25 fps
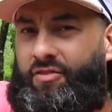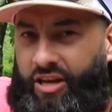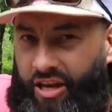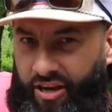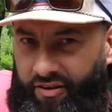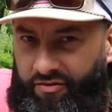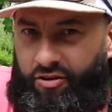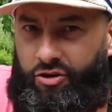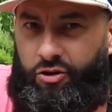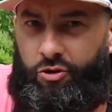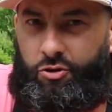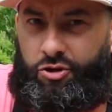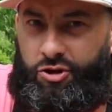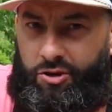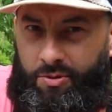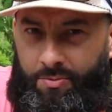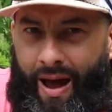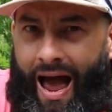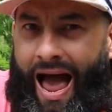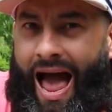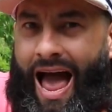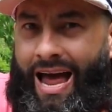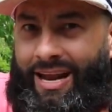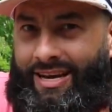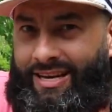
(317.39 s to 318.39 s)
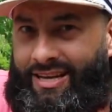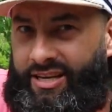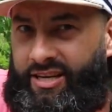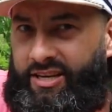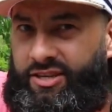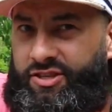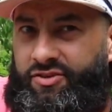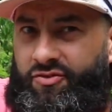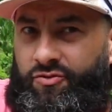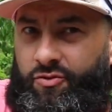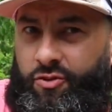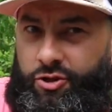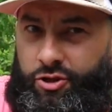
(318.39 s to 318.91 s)
given you some
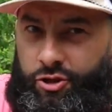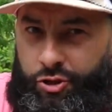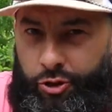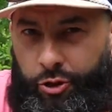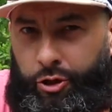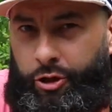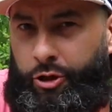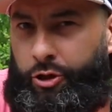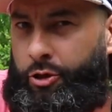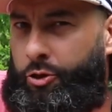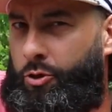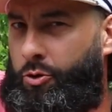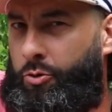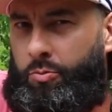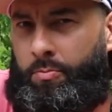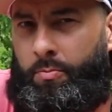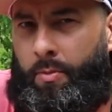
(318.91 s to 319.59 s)
ideas of what you can do.